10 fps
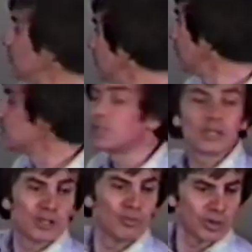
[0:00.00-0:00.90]
than the
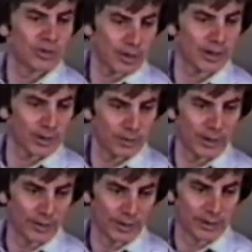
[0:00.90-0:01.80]
system you're trying to
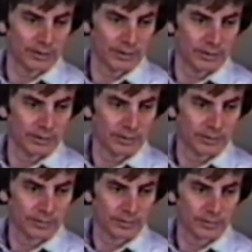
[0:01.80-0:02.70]
reorder.
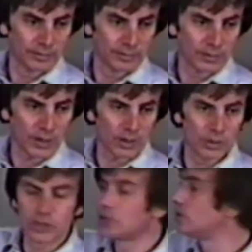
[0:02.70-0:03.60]
In other words,